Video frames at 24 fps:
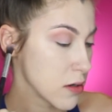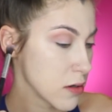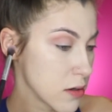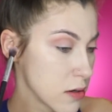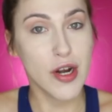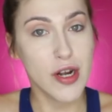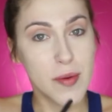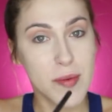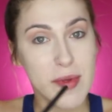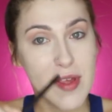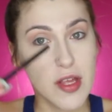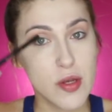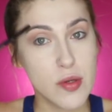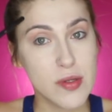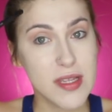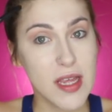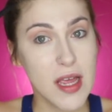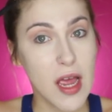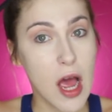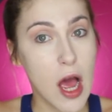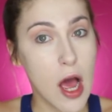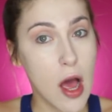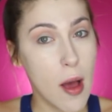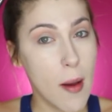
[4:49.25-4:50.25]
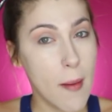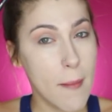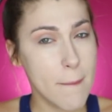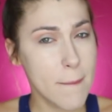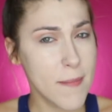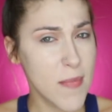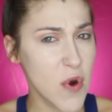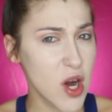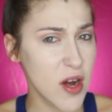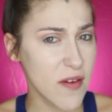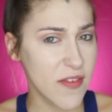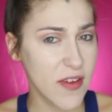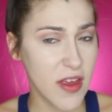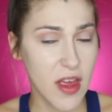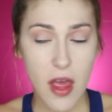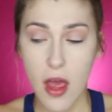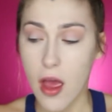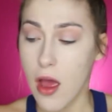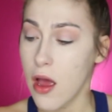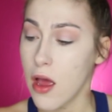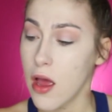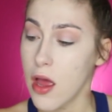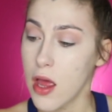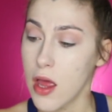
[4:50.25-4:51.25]
You're going to be using a Morphe
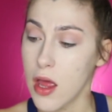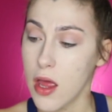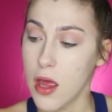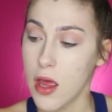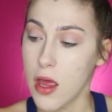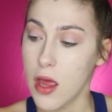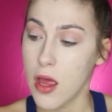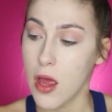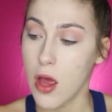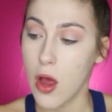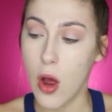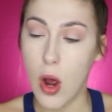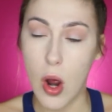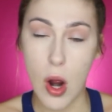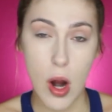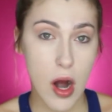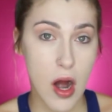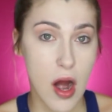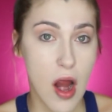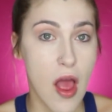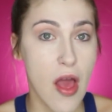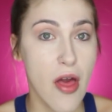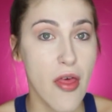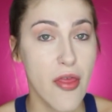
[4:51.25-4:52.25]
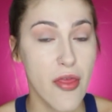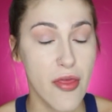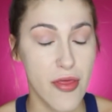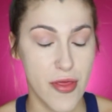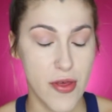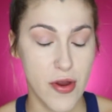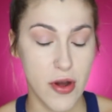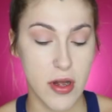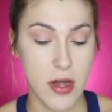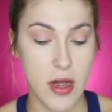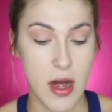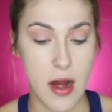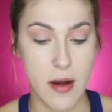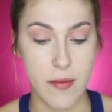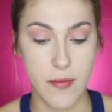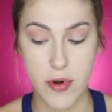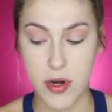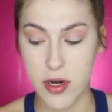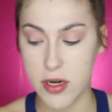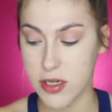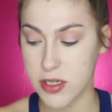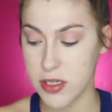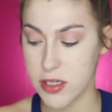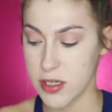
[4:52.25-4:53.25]
R39
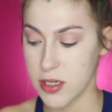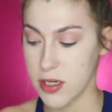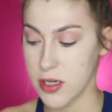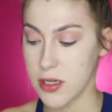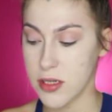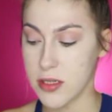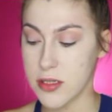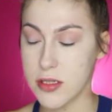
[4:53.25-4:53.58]
brush